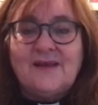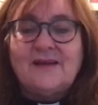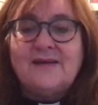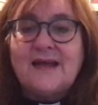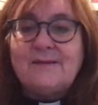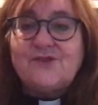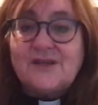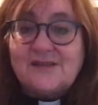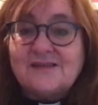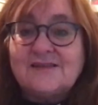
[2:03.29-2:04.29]
Named
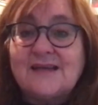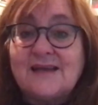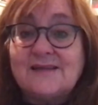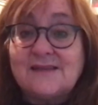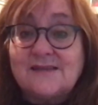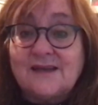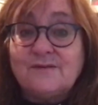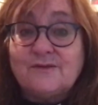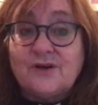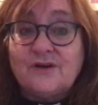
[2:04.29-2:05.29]
Jesus as the Son
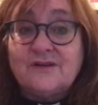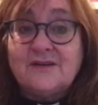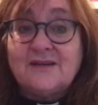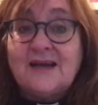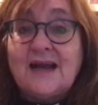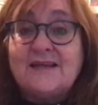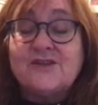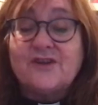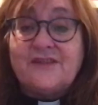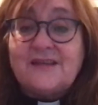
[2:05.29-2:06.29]
of God. And
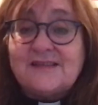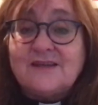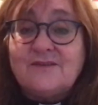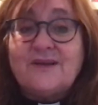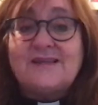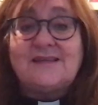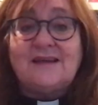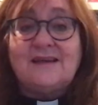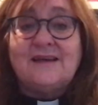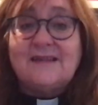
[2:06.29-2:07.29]
it's on this
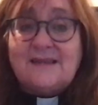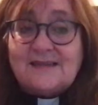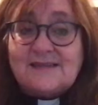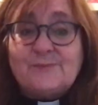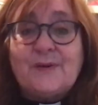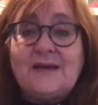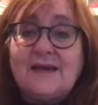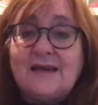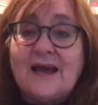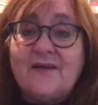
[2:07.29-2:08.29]
confessing, this
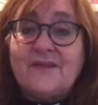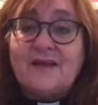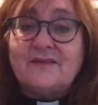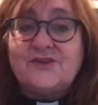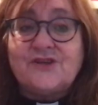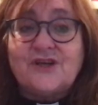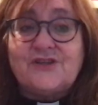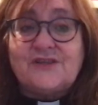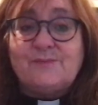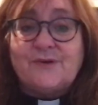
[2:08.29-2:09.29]
speaking out, that the
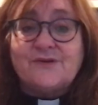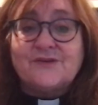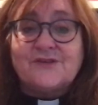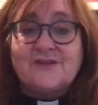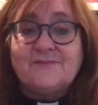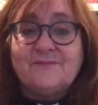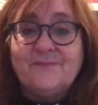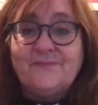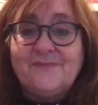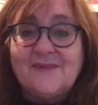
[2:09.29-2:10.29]
church is built.
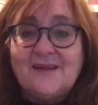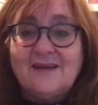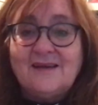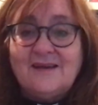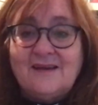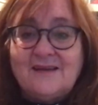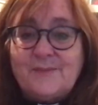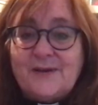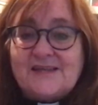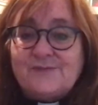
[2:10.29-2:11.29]
The
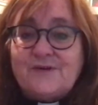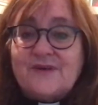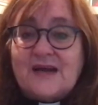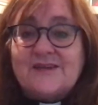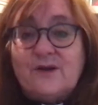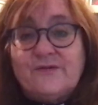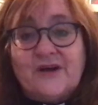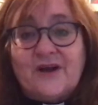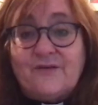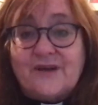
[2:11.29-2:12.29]
Peter we find over
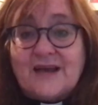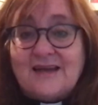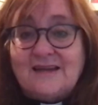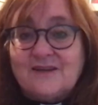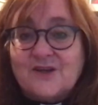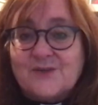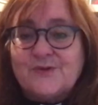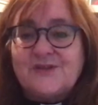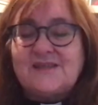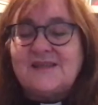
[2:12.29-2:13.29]
and over again in the
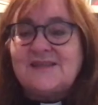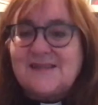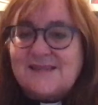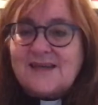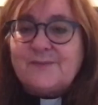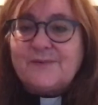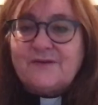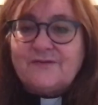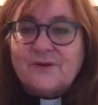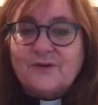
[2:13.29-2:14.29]
Gospels is this deeply
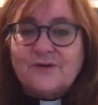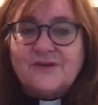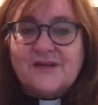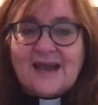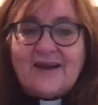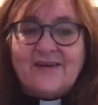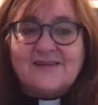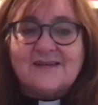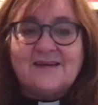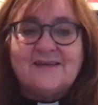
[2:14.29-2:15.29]
flawed
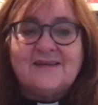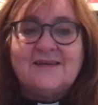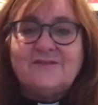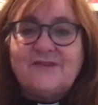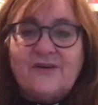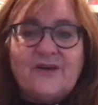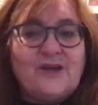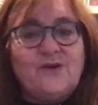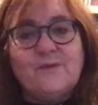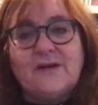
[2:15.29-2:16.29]
character, very
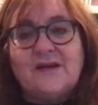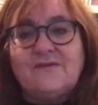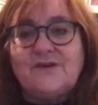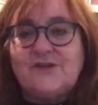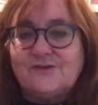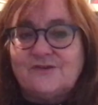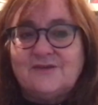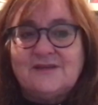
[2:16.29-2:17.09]
human individual.